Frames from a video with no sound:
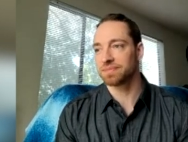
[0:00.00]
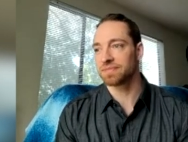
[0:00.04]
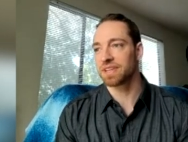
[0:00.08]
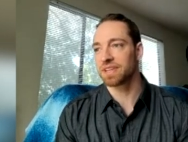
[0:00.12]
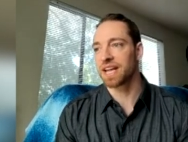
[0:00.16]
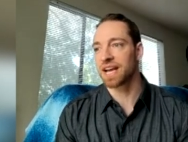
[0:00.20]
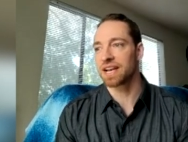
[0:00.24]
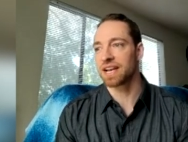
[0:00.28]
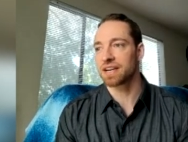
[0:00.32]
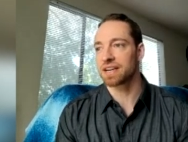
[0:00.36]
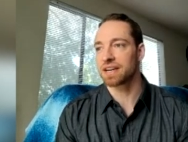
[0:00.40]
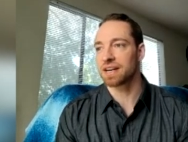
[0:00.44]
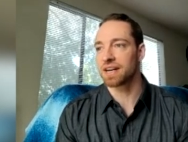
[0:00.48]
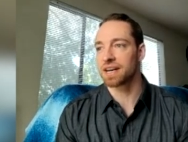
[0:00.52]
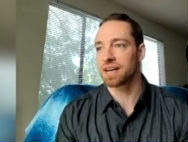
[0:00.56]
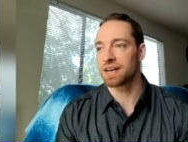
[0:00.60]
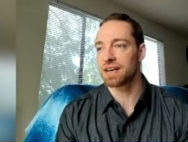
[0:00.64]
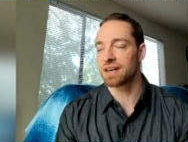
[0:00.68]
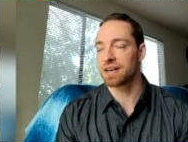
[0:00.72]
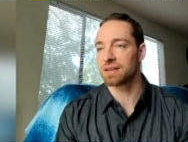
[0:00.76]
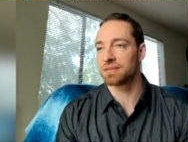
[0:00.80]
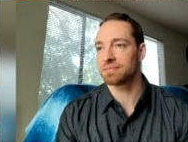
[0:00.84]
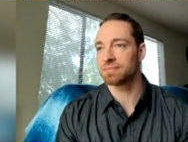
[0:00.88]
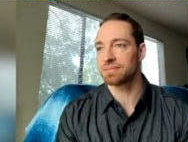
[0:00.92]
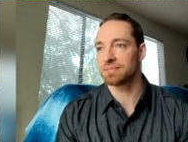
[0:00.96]
like
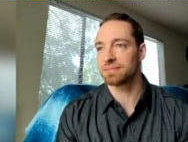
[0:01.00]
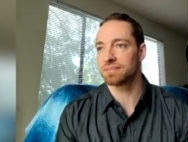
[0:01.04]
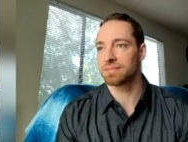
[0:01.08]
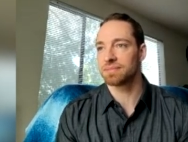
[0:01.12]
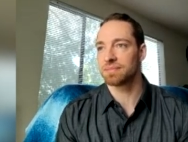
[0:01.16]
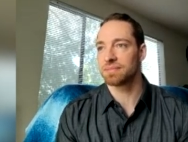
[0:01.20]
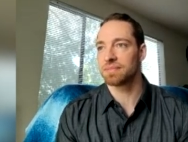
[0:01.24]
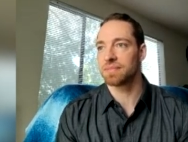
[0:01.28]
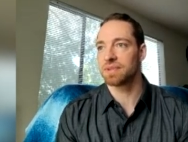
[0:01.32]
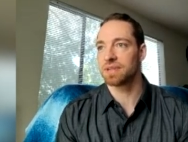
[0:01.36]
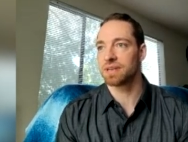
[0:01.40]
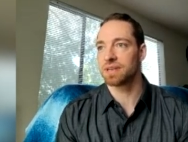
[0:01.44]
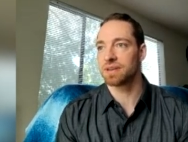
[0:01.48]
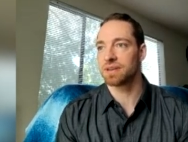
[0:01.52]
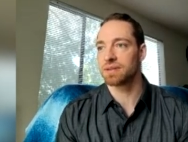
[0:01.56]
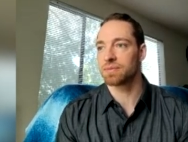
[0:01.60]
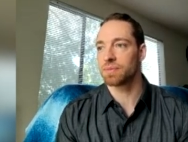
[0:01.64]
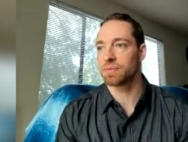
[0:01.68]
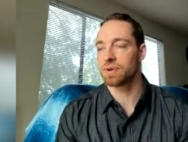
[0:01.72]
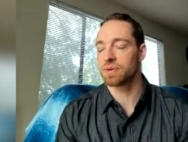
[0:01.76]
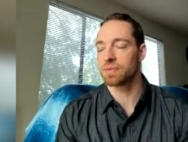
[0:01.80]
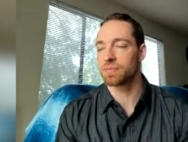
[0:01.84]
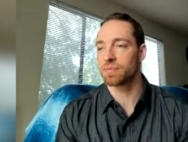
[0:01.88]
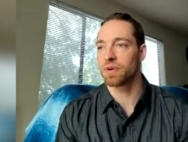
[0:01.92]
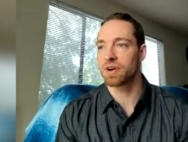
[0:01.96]
uh, yeah,
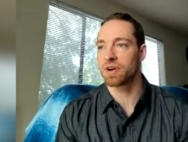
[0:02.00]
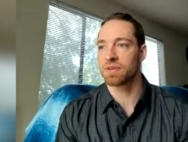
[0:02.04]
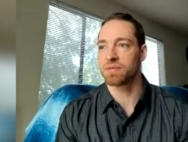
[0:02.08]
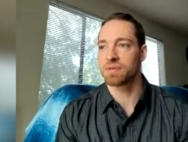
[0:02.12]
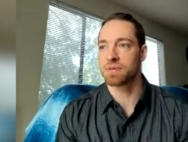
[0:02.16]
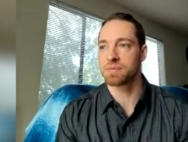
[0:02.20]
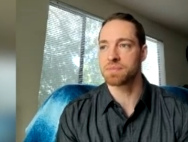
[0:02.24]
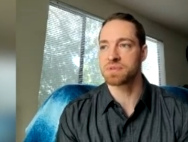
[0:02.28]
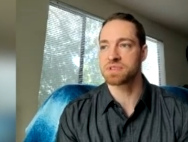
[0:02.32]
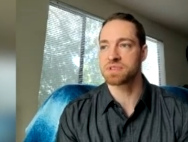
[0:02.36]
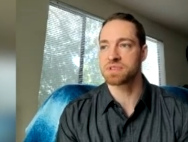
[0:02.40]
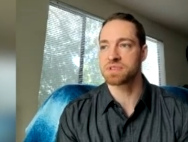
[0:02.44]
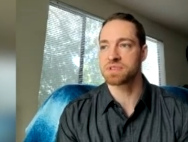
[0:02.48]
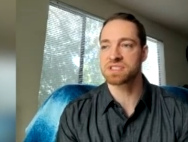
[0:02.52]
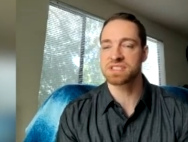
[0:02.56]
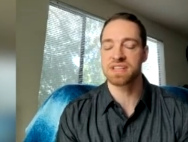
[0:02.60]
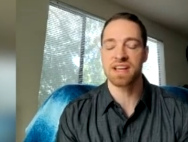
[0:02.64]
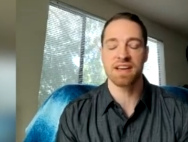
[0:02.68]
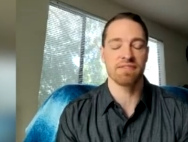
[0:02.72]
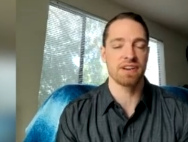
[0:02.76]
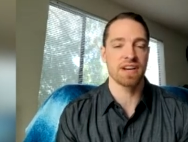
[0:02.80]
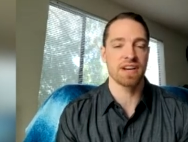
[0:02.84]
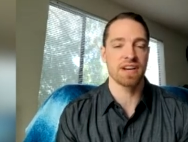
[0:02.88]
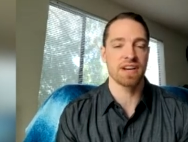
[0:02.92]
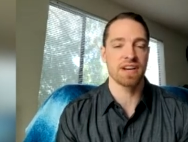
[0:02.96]
one one of them was
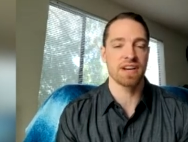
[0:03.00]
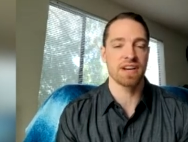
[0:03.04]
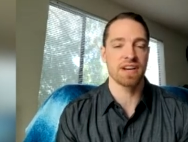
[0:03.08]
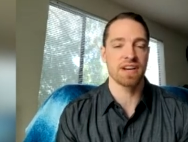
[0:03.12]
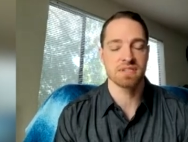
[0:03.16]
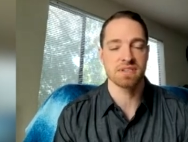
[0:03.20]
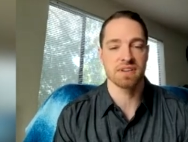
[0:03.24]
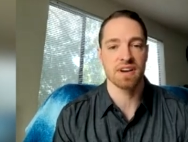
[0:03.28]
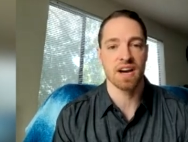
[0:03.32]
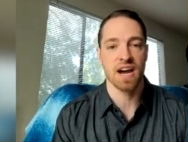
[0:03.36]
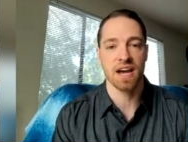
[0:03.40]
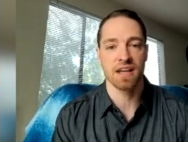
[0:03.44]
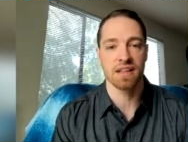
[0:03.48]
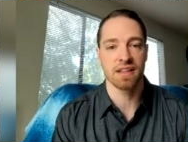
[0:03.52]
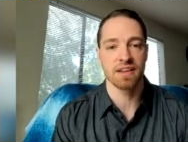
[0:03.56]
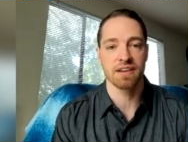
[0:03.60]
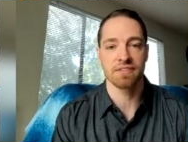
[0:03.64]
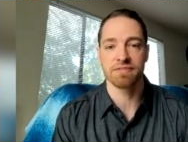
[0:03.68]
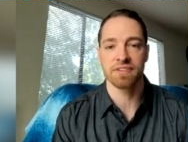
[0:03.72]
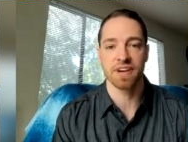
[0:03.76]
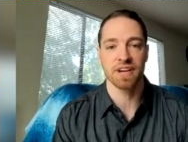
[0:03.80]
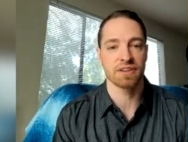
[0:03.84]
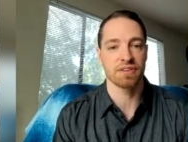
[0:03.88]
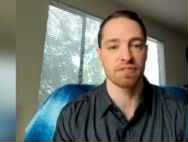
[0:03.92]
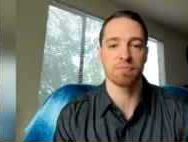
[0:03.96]
Seven Habits of Highly
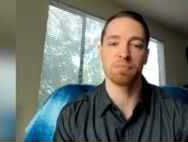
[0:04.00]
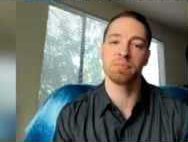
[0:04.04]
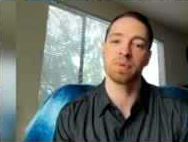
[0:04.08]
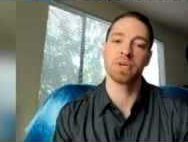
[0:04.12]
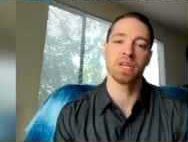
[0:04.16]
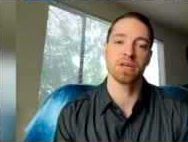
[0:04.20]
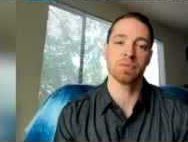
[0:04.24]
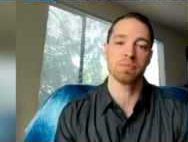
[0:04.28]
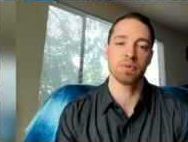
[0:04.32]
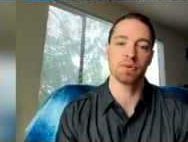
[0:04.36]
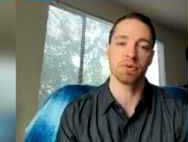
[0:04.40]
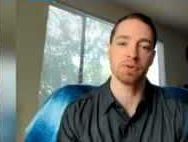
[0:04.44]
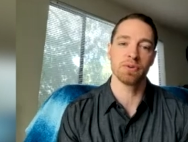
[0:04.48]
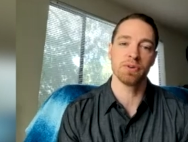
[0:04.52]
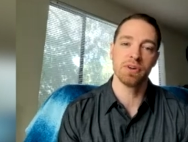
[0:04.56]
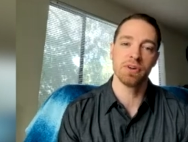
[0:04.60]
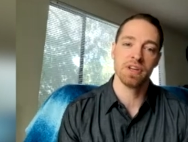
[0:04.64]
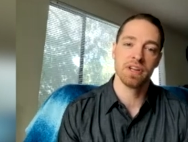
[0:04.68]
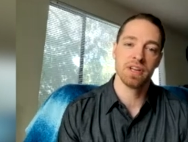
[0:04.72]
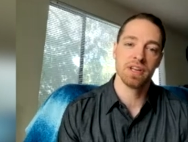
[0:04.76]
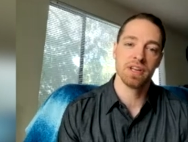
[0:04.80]
Effective People.